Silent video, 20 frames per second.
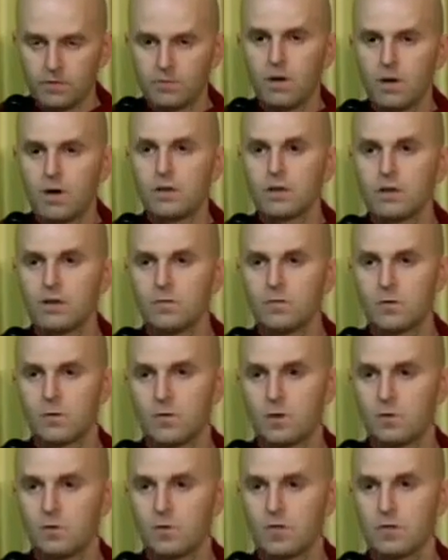fond of
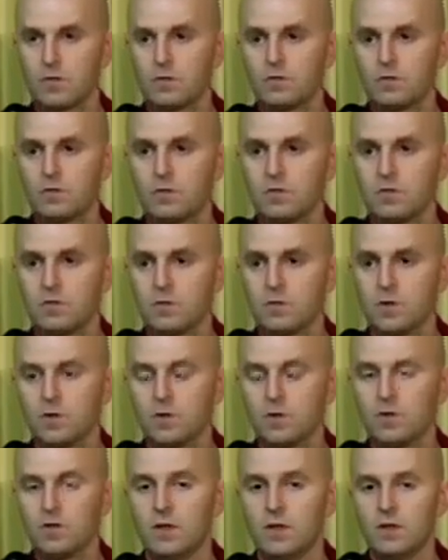adornments,
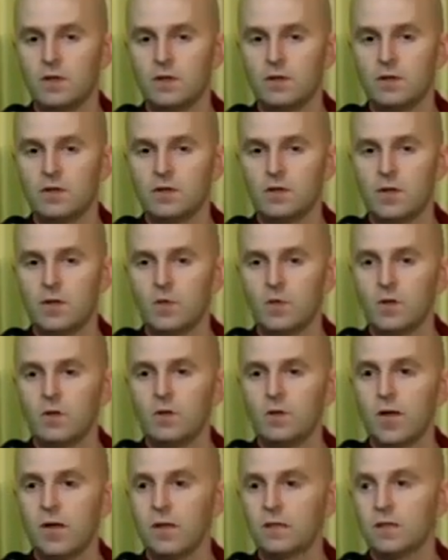so
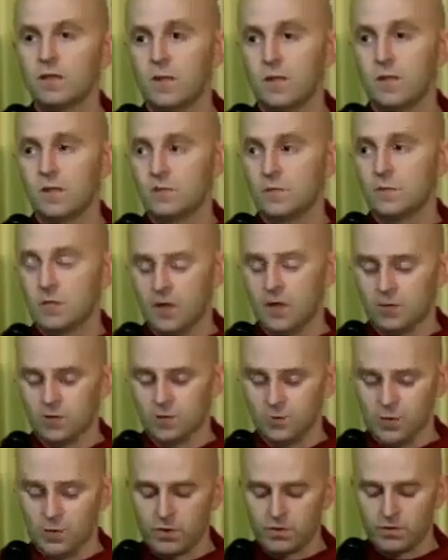someone who liked to make
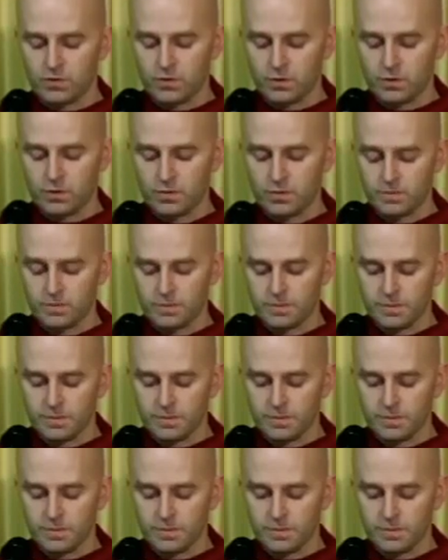themselves beautiful,